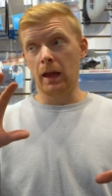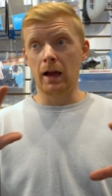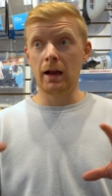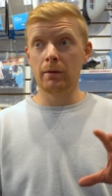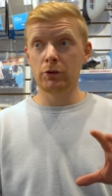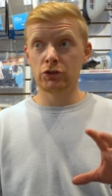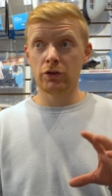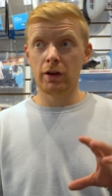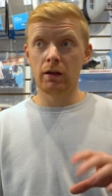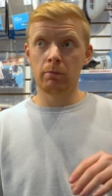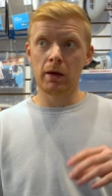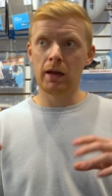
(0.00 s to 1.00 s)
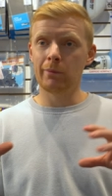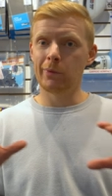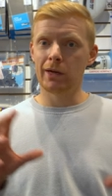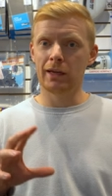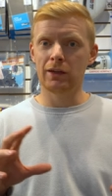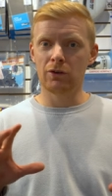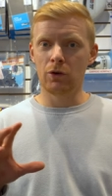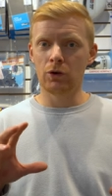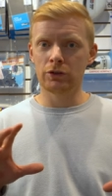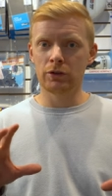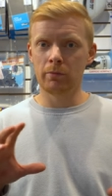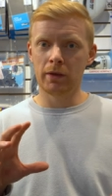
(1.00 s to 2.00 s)
I'm a trail bike, but I can
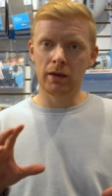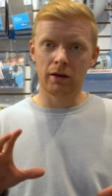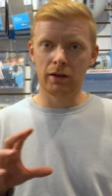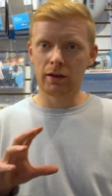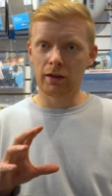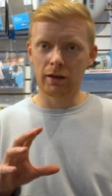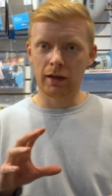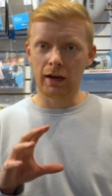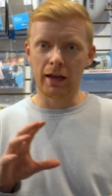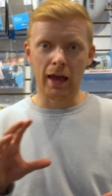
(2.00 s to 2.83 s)
also be a kind of